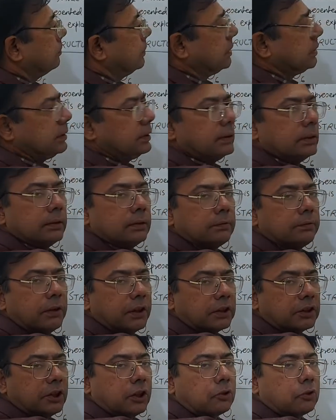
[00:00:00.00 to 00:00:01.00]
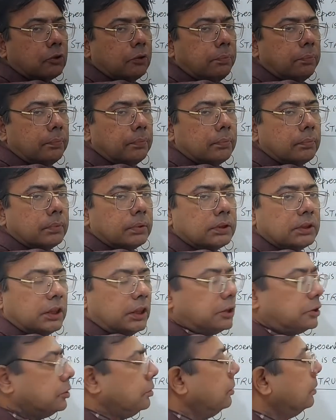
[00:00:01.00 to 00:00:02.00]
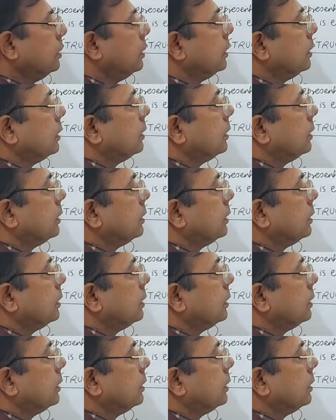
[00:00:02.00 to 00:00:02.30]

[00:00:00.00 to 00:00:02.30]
means functional group CHO,